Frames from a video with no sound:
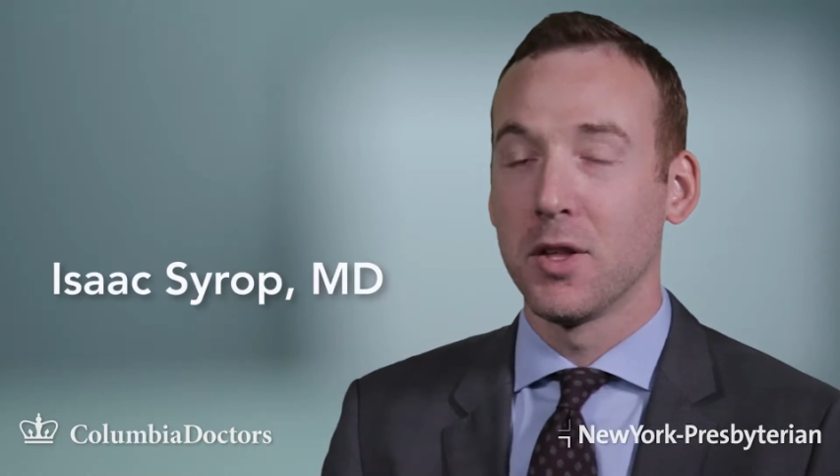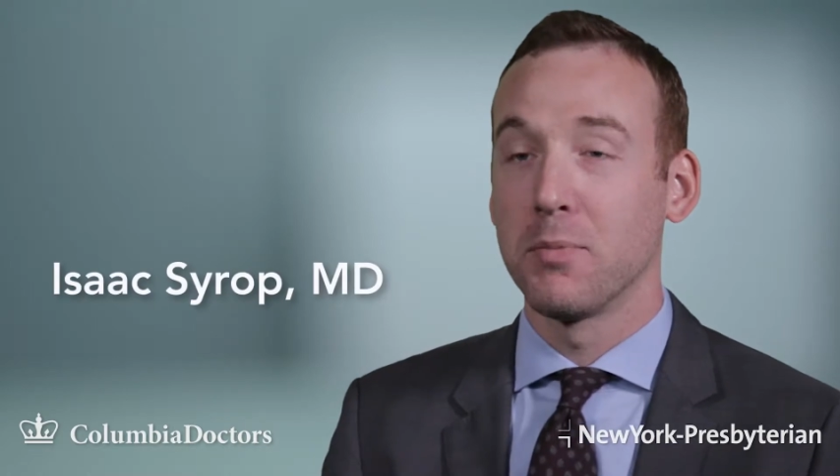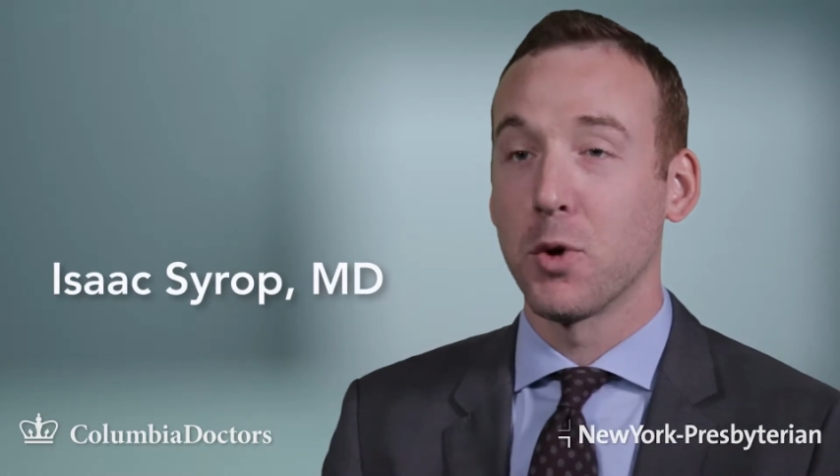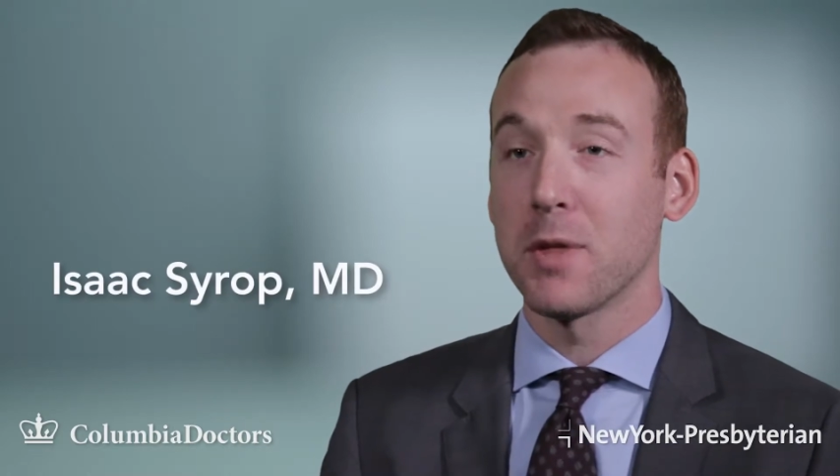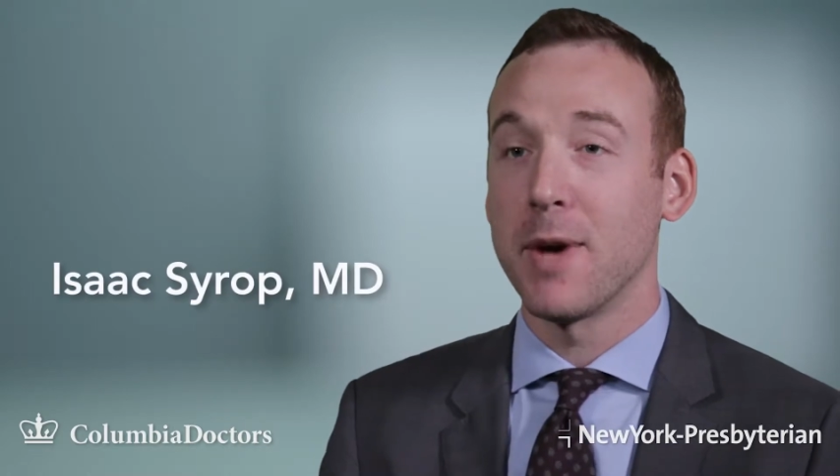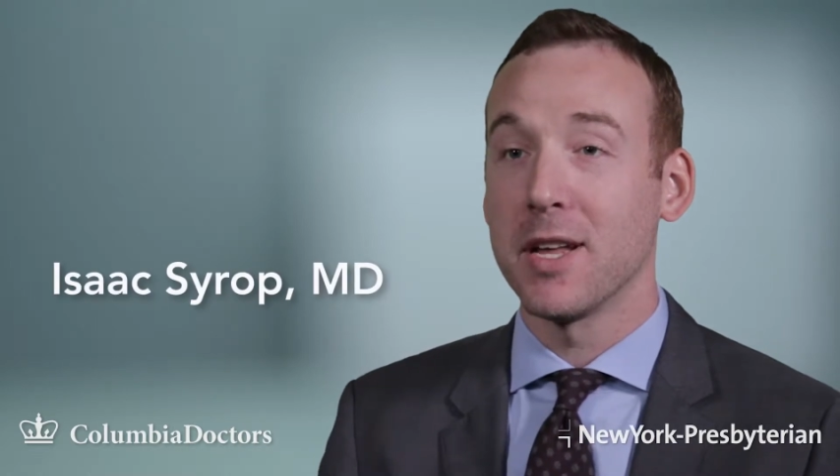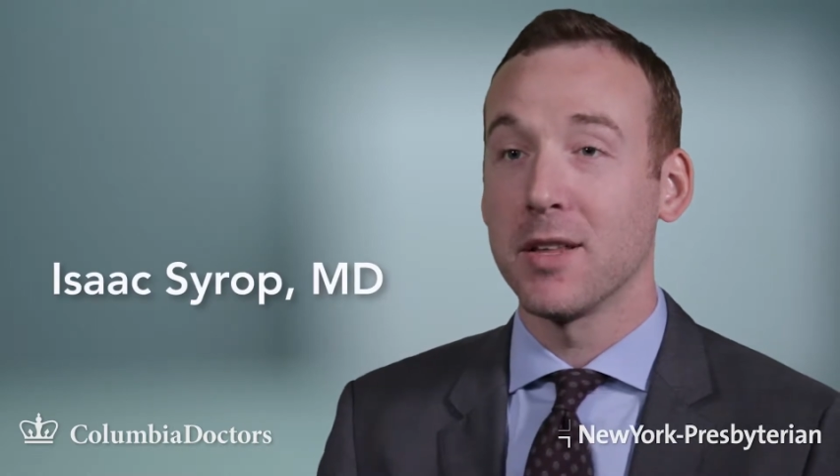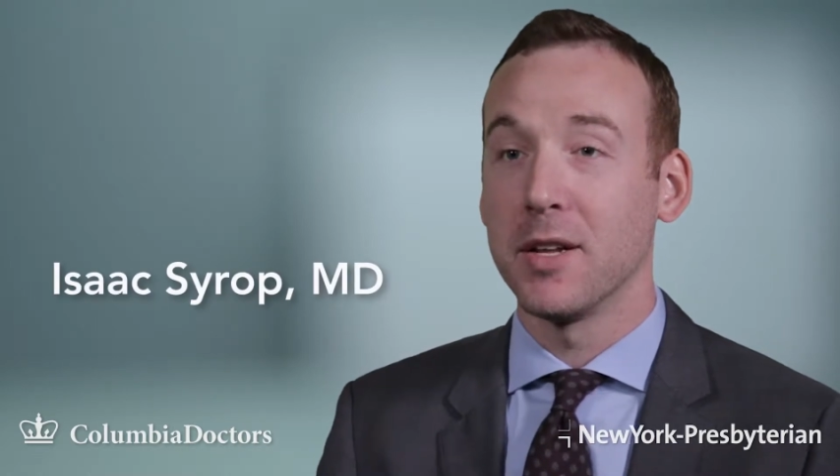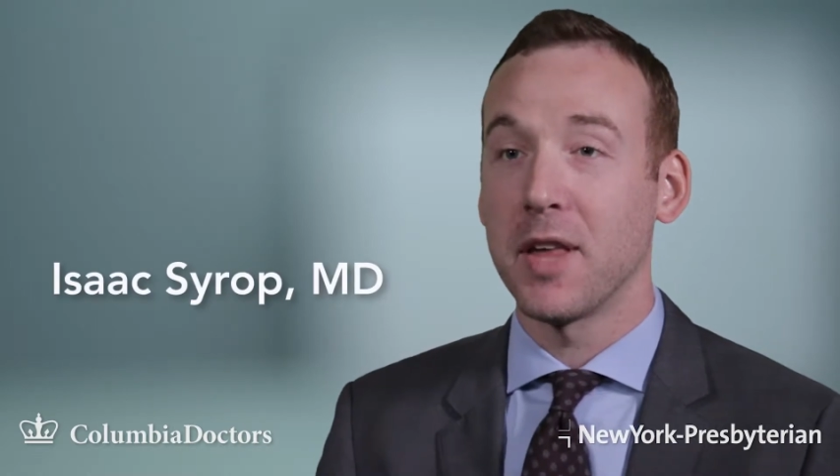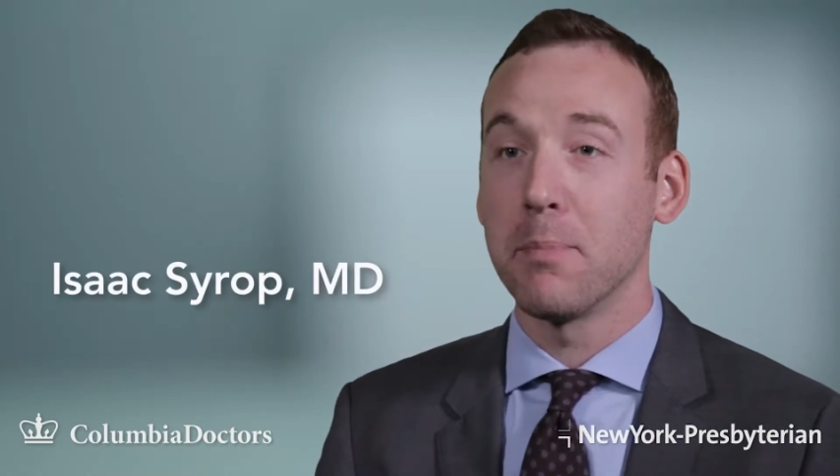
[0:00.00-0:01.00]
Sports
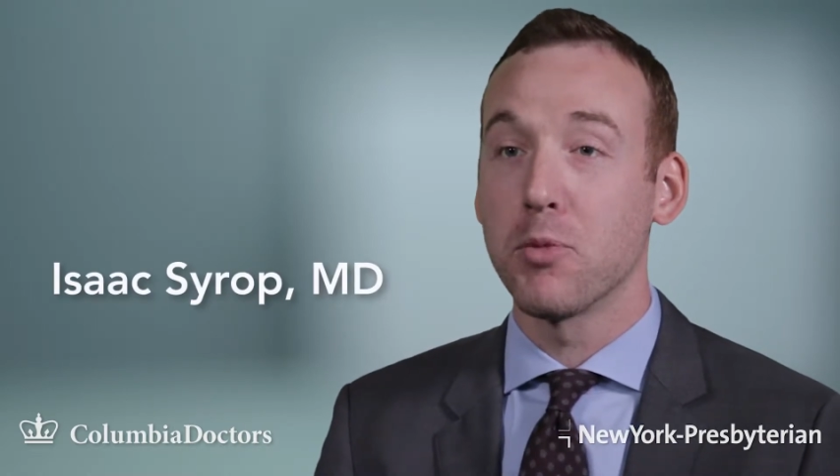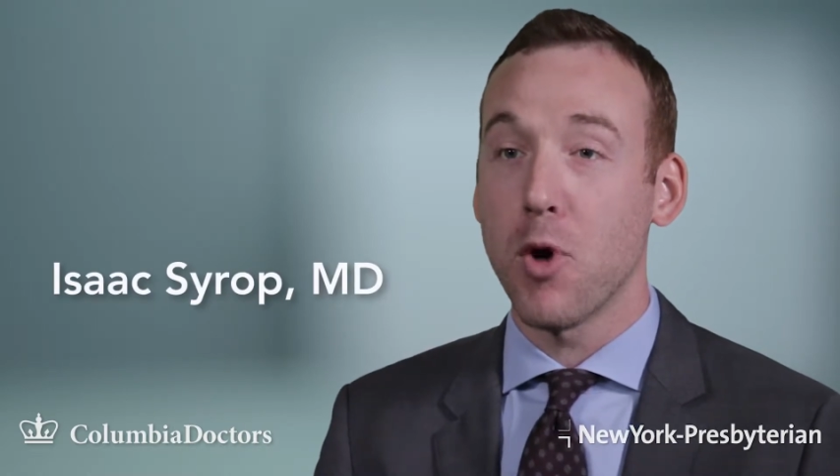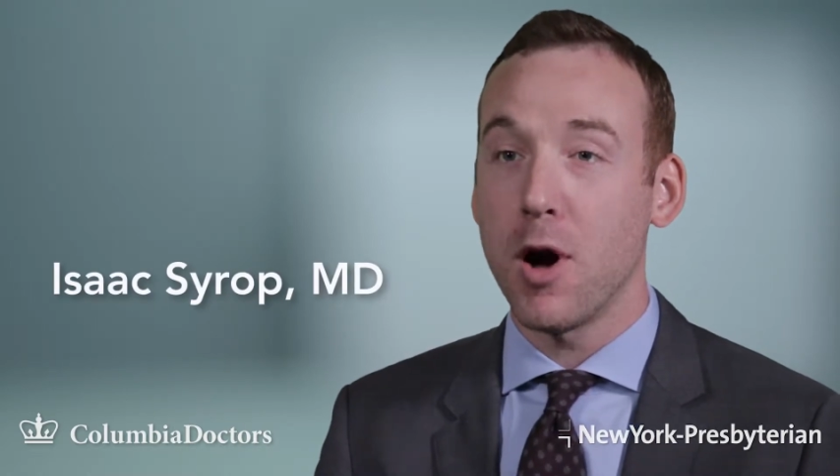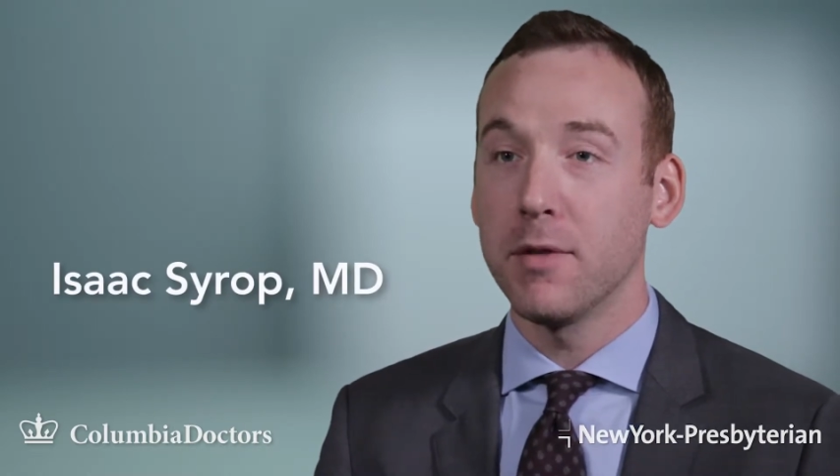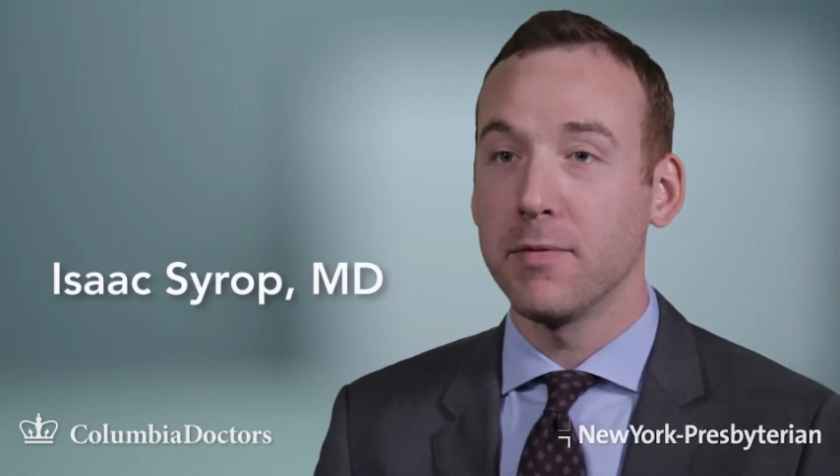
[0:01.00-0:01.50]
medicine is a broad